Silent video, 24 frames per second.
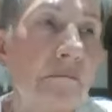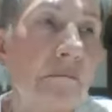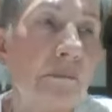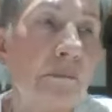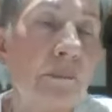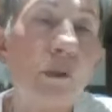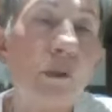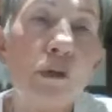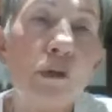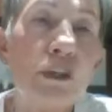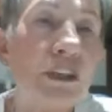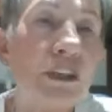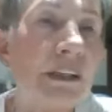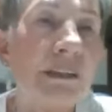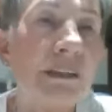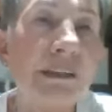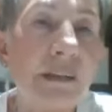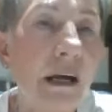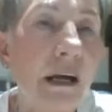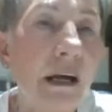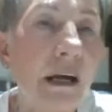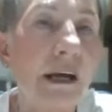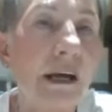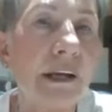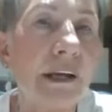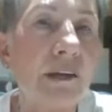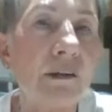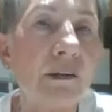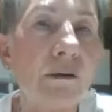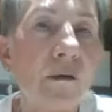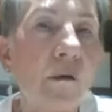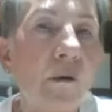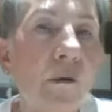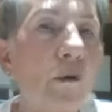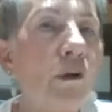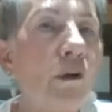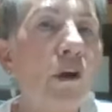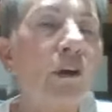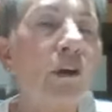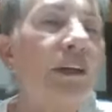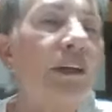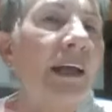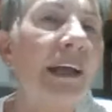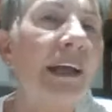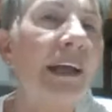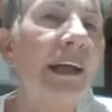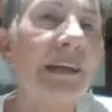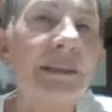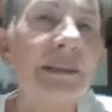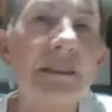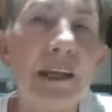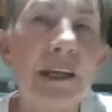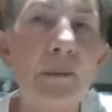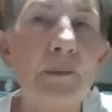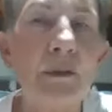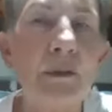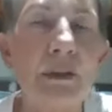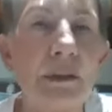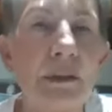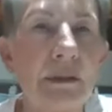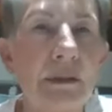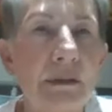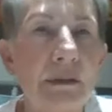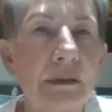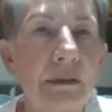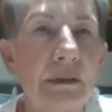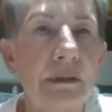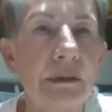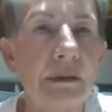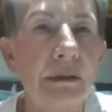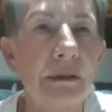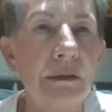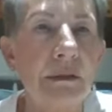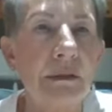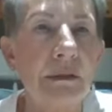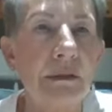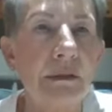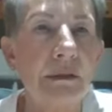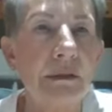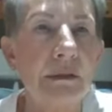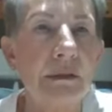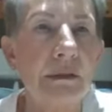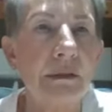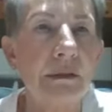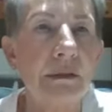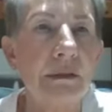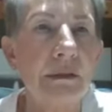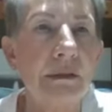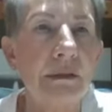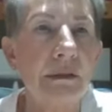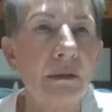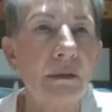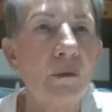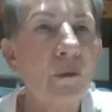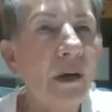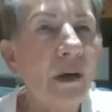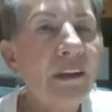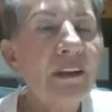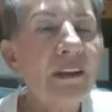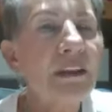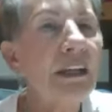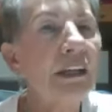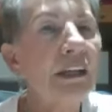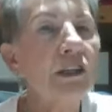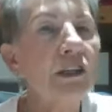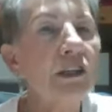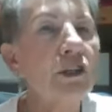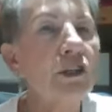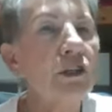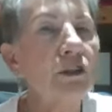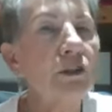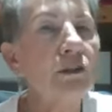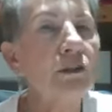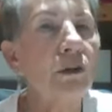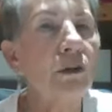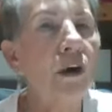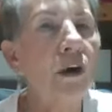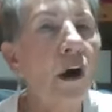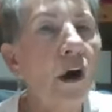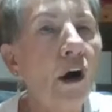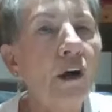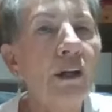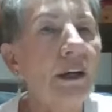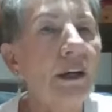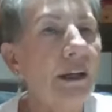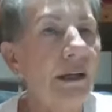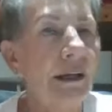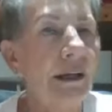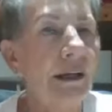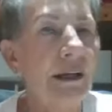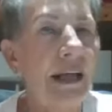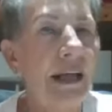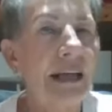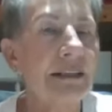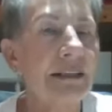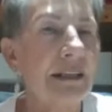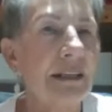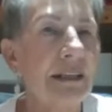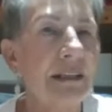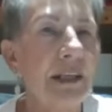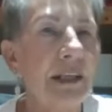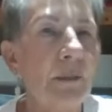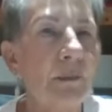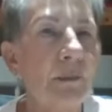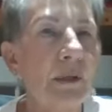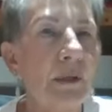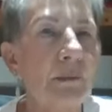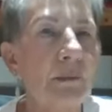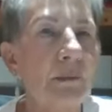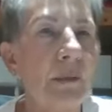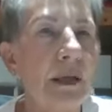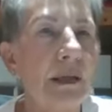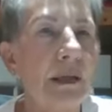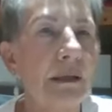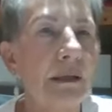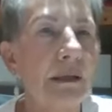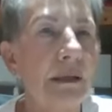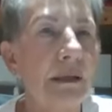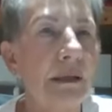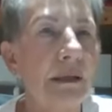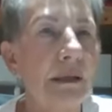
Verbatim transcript: pushed aside or not accepted, one thing is true God has accepted me.